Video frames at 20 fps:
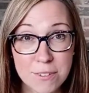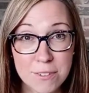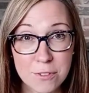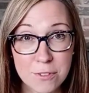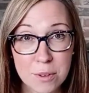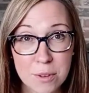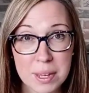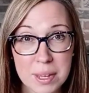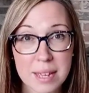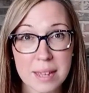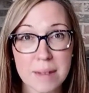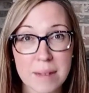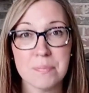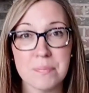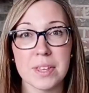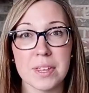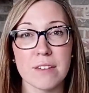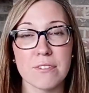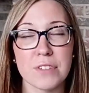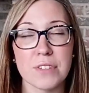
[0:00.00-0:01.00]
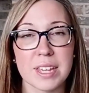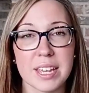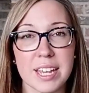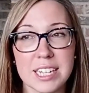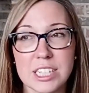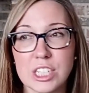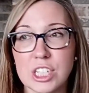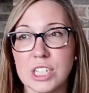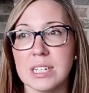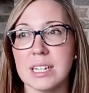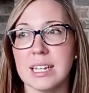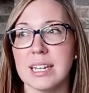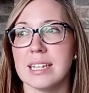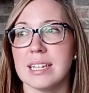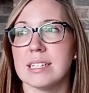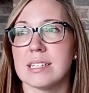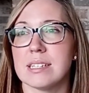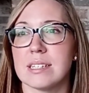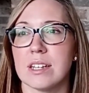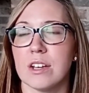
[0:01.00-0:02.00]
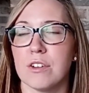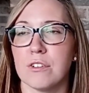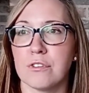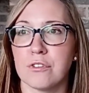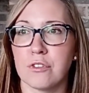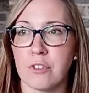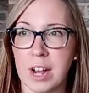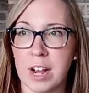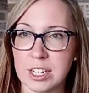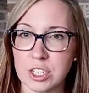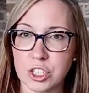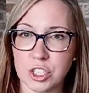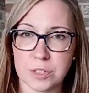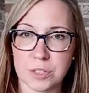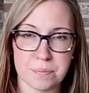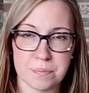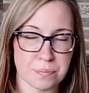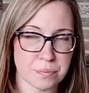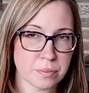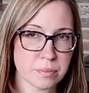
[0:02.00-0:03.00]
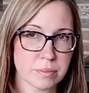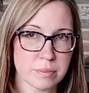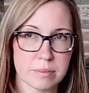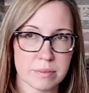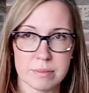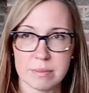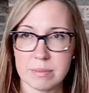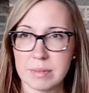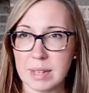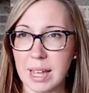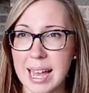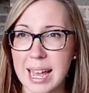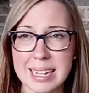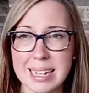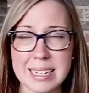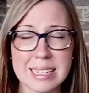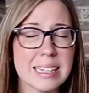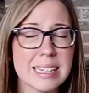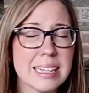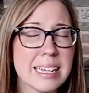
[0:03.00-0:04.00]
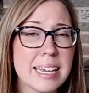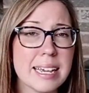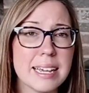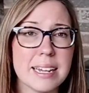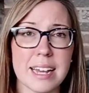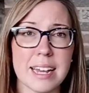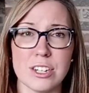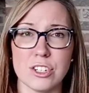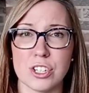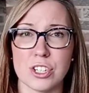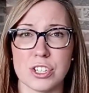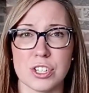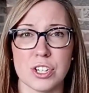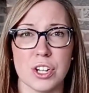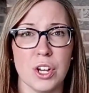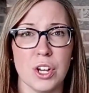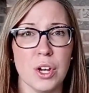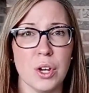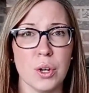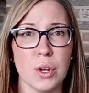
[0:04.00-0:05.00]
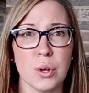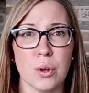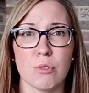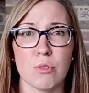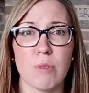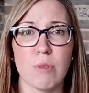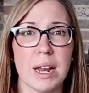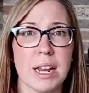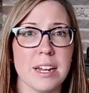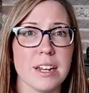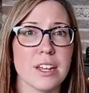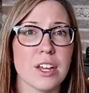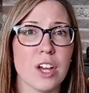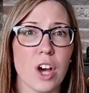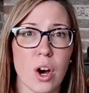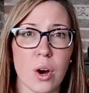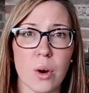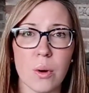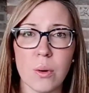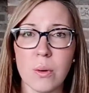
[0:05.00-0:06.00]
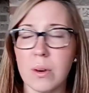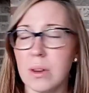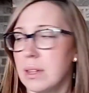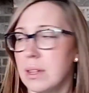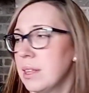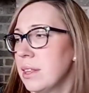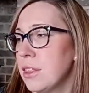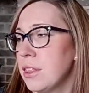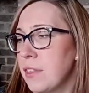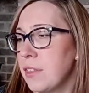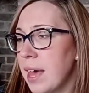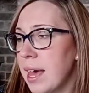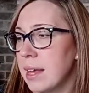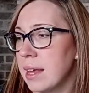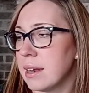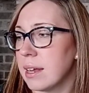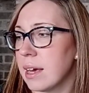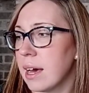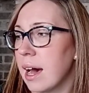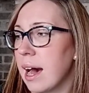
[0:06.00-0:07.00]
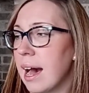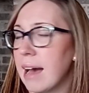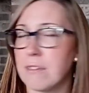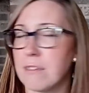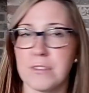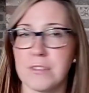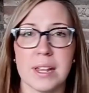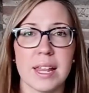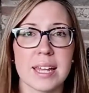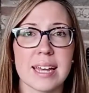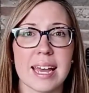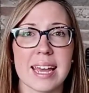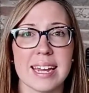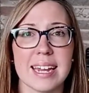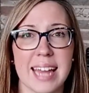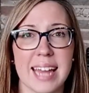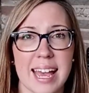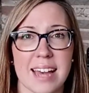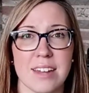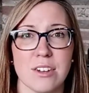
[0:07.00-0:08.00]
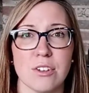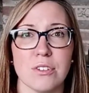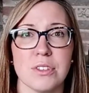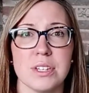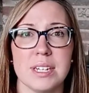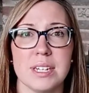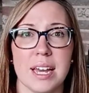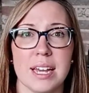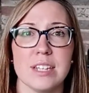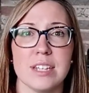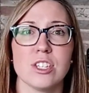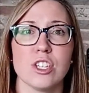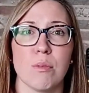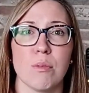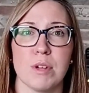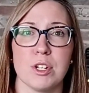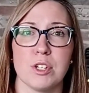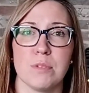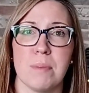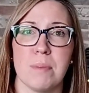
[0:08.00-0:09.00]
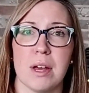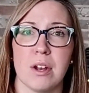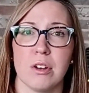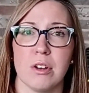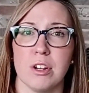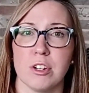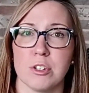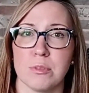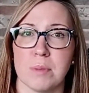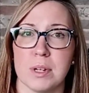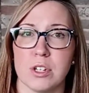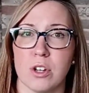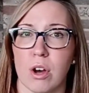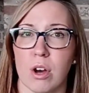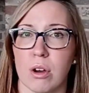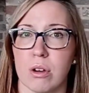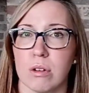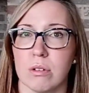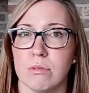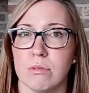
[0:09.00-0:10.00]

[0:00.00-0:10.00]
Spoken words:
me, if the kitchen is fresh and clean and just ready to go, then I feel like I can handle the day so much better. Here's my dog.